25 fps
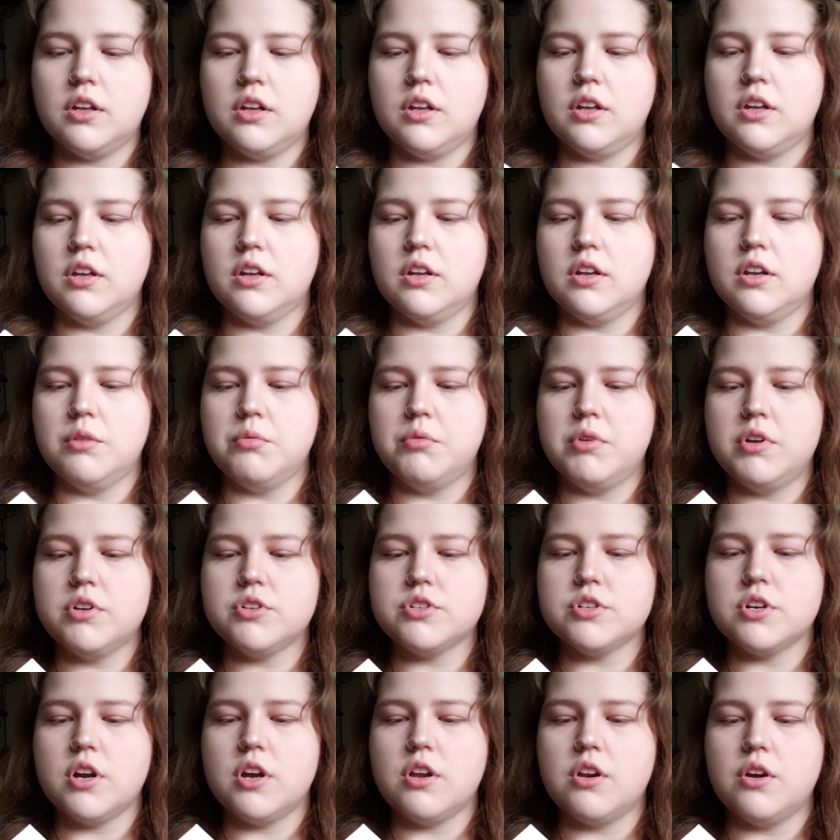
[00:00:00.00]
And I'm not
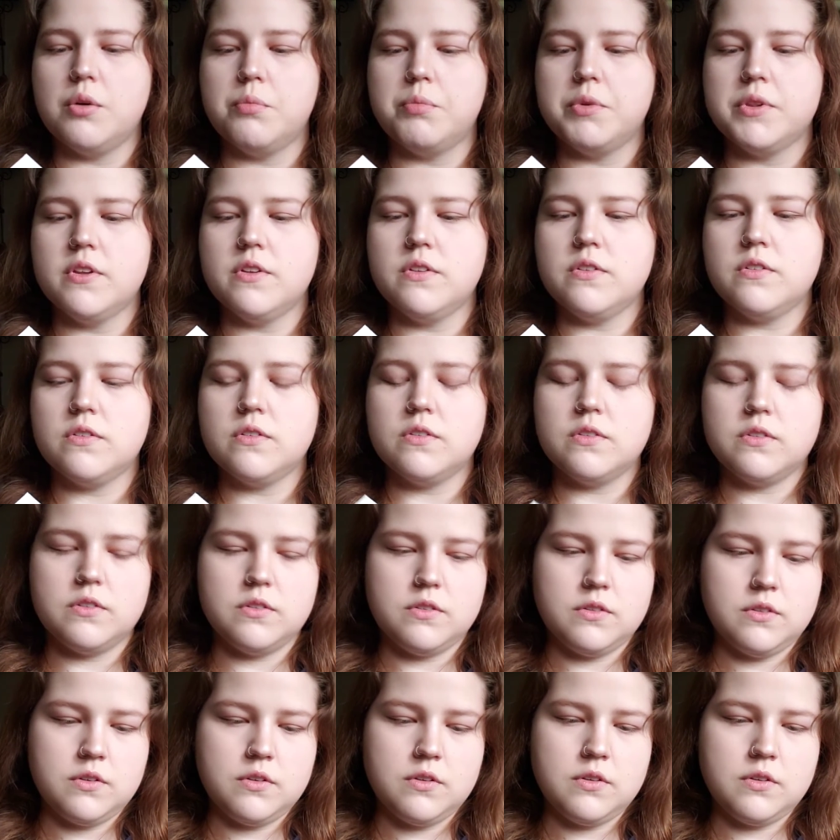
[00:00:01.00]
sure how to open this.